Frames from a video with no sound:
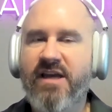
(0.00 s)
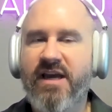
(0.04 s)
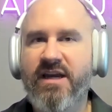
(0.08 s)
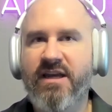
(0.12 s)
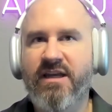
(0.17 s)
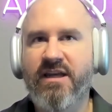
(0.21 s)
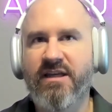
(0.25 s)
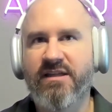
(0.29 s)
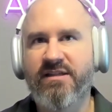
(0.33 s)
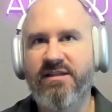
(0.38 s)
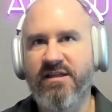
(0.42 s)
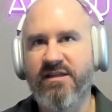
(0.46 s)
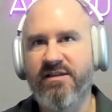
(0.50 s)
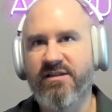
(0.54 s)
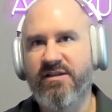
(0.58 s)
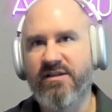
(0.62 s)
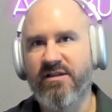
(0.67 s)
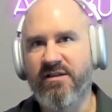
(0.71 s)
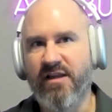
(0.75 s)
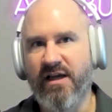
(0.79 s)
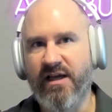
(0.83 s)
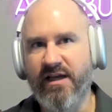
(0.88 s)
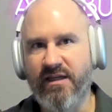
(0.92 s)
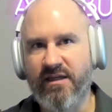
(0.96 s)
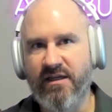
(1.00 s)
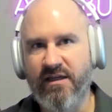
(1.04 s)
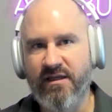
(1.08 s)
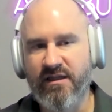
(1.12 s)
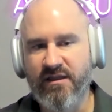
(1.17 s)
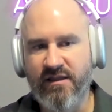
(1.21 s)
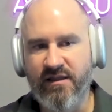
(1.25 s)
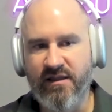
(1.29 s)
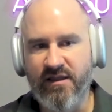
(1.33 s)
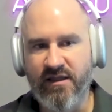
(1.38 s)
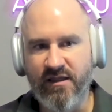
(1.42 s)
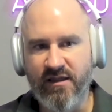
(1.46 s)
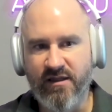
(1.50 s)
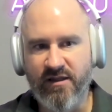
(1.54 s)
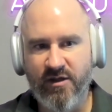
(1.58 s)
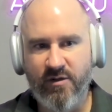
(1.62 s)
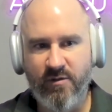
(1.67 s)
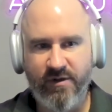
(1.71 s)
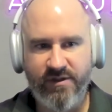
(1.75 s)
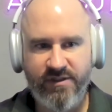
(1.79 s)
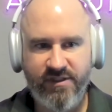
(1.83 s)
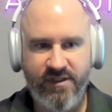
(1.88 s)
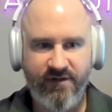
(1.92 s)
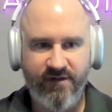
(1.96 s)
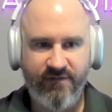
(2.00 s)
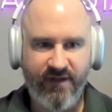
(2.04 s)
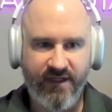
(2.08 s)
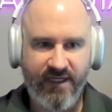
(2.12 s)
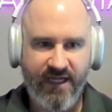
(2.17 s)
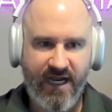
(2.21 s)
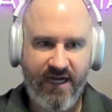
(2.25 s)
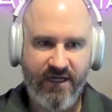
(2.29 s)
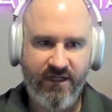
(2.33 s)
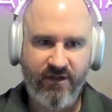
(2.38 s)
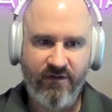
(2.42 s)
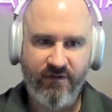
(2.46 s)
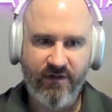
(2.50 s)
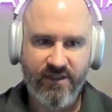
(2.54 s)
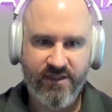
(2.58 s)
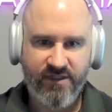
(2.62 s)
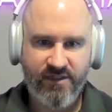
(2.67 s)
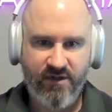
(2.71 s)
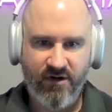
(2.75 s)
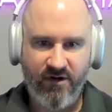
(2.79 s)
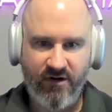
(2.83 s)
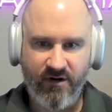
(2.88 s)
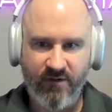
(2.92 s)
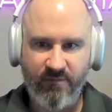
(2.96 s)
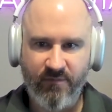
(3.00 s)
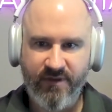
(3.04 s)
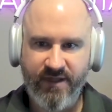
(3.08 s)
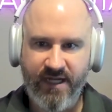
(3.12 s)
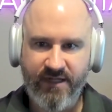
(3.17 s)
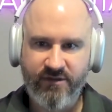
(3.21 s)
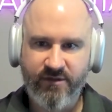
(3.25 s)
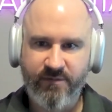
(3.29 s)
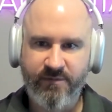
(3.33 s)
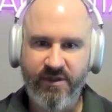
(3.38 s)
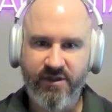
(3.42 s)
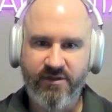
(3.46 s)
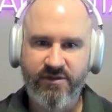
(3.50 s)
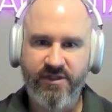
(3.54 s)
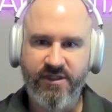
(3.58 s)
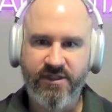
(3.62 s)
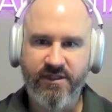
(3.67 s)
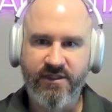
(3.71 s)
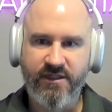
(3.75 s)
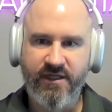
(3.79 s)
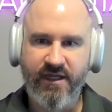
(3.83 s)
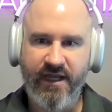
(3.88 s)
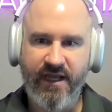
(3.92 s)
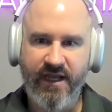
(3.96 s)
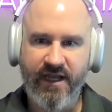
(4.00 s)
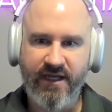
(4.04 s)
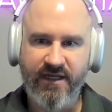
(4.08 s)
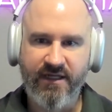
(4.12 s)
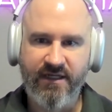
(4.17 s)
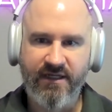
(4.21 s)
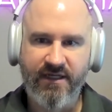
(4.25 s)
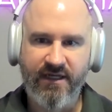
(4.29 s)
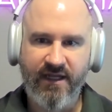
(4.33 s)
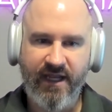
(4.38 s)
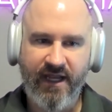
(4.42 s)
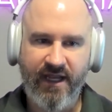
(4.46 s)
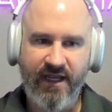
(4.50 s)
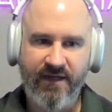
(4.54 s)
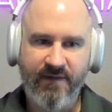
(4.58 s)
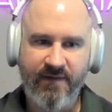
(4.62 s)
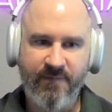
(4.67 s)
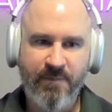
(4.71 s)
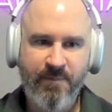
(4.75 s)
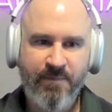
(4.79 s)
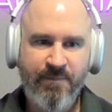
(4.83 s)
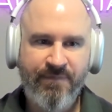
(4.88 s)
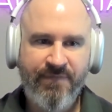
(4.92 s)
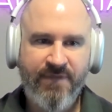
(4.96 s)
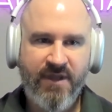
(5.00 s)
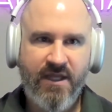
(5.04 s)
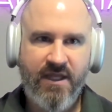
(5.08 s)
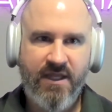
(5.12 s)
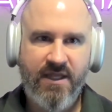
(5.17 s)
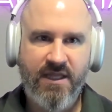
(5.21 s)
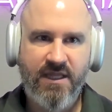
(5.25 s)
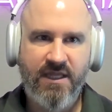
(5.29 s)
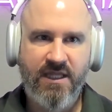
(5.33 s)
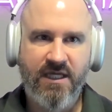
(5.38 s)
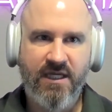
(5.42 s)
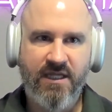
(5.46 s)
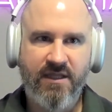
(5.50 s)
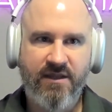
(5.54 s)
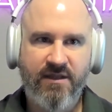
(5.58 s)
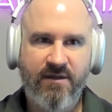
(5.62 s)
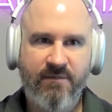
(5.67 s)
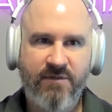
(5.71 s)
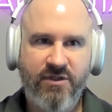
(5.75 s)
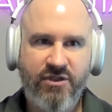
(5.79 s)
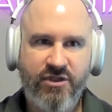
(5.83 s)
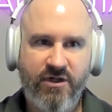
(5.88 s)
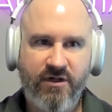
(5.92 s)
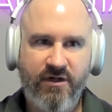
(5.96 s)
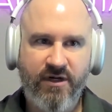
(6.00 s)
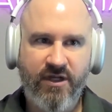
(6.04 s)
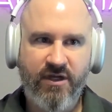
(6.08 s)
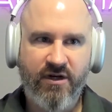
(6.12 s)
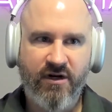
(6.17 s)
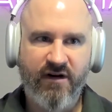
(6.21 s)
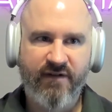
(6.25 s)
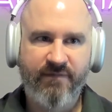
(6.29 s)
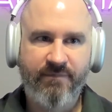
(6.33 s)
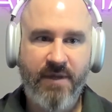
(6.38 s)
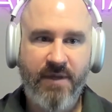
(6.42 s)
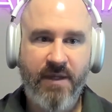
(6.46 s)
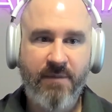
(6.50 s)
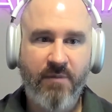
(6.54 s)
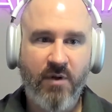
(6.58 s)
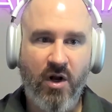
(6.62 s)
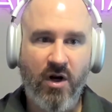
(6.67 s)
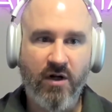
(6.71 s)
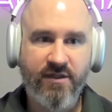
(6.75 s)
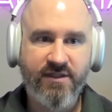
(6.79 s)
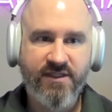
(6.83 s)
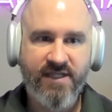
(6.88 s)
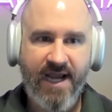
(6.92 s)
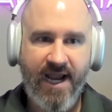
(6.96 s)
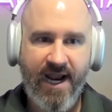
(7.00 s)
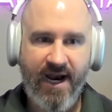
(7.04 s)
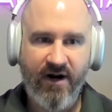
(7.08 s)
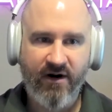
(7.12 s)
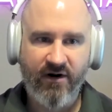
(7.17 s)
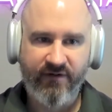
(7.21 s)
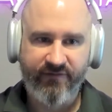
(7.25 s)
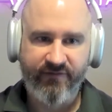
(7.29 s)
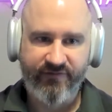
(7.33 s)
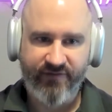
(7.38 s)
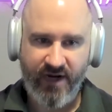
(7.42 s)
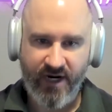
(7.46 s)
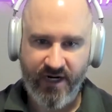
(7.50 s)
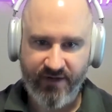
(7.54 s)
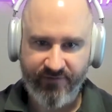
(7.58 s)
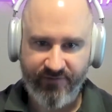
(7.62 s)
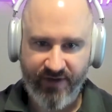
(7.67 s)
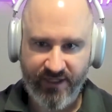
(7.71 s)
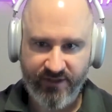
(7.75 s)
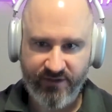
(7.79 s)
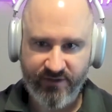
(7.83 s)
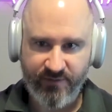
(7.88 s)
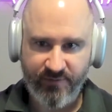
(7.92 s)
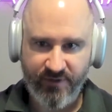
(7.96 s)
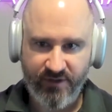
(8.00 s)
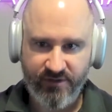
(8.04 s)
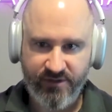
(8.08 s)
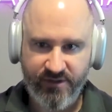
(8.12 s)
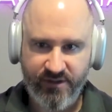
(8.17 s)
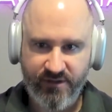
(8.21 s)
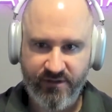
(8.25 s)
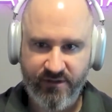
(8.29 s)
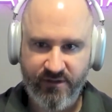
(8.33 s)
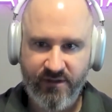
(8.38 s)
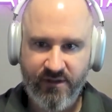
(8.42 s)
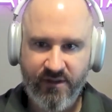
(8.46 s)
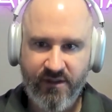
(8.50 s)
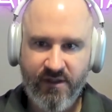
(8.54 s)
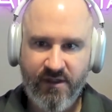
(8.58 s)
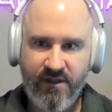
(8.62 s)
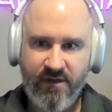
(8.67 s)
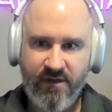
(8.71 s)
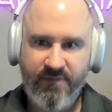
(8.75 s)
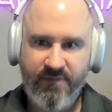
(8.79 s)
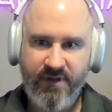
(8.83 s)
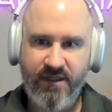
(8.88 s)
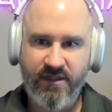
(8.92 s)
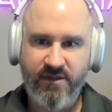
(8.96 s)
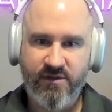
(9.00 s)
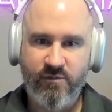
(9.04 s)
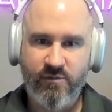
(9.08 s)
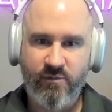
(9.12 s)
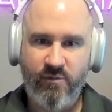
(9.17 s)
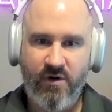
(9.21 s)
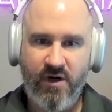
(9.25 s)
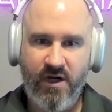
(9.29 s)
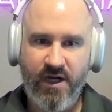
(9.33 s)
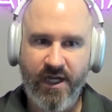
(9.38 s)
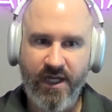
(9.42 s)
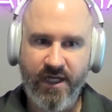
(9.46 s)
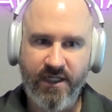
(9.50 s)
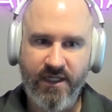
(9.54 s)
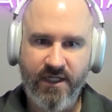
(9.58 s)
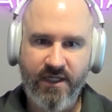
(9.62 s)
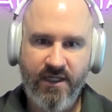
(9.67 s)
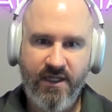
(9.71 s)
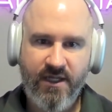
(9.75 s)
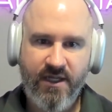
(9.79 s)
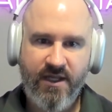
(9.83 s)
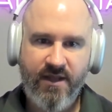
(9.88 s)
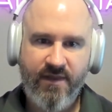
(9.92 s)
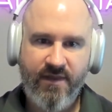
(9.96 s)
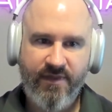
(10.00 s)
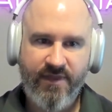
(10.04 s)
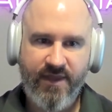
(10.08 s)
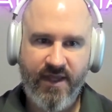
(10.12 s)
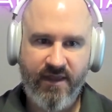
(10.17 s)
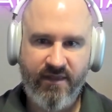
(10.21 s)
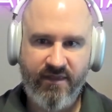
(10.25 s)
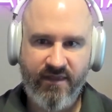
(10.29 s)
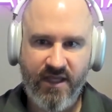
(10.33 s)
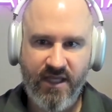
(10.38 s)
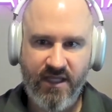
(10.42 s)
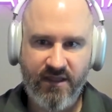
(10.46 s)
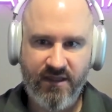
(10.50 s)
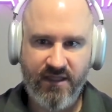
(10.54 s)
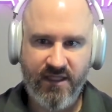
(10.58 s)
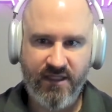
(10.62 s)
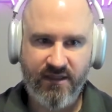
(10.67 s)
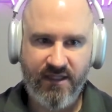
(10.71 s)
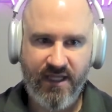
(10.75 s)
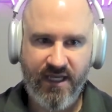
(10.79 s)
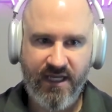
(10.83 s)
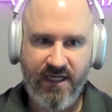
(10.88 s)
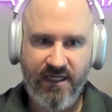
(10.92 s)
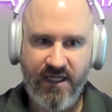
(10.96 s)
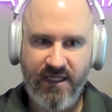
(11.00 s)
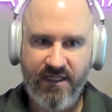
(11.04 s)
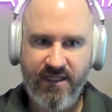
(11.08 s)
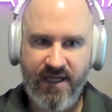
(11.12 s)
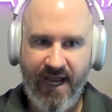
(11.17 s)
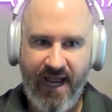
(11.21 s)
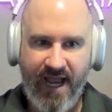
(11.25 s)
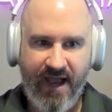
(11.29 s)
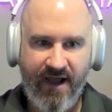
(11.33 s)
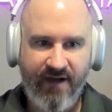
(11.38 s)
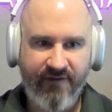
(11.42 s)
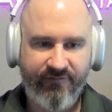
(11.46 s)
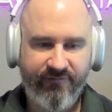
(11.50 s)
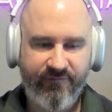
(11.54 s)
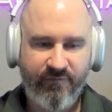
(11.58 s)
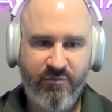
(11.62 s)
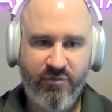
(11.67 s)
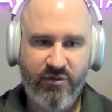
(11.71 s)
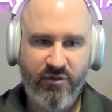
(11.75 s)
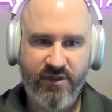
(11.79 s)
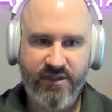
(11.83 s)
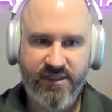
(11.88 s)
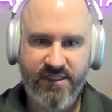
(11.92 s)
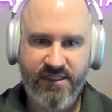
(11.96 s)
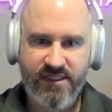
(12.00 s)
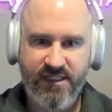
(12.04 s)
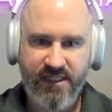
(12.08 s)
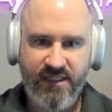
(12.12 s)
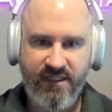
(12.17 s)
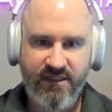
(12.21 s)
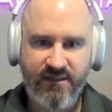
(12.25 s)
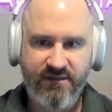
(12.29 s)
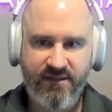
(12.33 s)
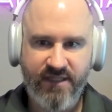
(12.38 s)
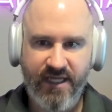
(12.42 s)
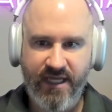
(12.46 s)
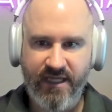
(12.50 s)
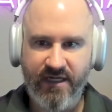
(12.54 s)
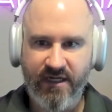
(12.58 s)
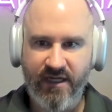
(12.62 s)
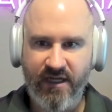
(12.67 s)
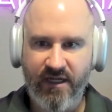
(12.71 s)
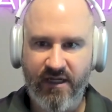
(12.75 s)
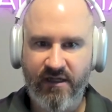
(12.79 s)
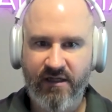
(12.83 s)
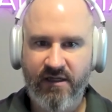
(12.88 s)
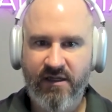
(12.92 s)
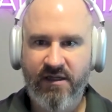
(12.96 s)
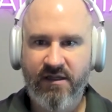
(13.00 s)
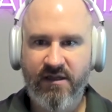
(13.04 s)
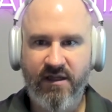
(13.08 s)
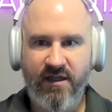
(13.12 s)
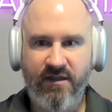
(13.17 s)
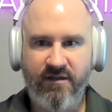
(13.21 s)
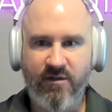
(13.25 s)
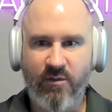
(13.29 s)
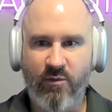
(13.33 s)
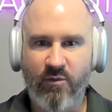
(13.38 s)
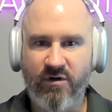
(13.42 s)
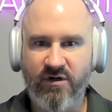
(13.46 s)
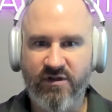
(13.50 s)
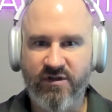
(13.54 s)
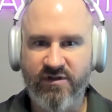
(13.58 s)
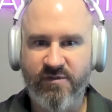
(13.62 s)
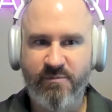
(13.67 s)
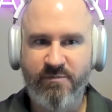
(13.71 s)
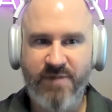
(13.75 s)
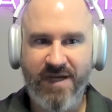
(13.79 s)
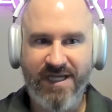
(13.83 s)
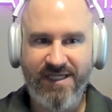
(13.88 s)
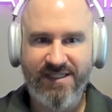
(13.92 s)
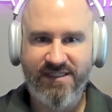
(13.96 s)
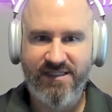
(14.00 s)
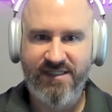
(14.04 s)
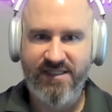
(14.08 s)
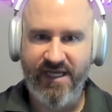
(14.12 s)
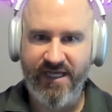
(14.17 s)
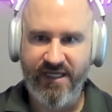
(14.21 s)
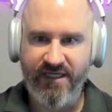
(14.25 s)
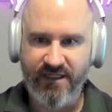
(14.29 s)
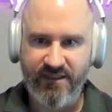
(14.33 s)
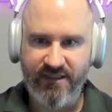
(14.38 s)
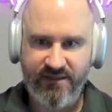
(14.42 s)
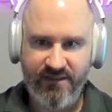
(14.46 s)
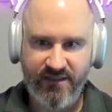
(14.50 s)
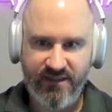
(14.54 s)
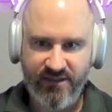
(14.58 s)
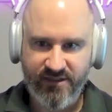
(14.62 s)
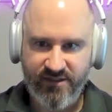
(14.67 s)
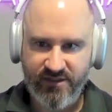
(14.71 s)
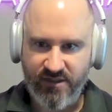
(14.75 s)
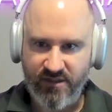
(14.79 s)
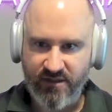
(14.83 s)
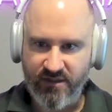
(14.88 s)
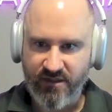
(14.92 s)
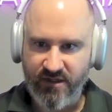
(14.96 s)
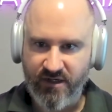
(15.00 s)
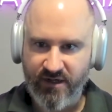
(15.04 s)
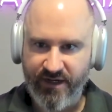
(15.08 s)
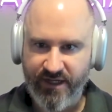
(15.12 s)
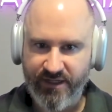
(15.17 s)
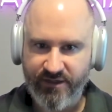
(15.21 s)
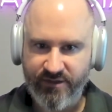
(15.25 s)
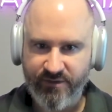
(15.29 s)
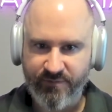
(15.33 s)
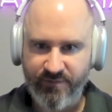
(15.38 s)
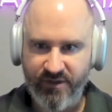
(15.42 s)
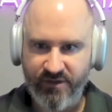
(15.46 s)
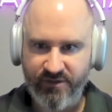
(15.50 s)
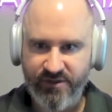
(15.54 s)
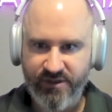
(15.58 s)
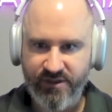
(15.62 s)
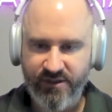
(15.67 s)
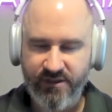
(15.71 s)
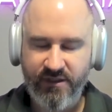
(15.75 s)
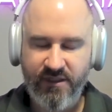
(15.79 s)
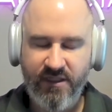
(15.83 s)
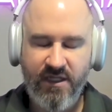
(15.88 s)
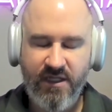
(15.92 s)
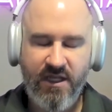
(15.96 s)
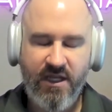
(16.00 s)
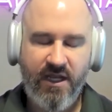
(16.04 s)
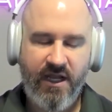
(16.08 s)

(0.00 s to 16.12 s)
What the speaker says: kind of gets into like the question of like, how do you get started with attribution, and the maturity curve. People are terrified of attribution because, one, they think that they need to have pristine data, like the world's best data, to get started on attribution.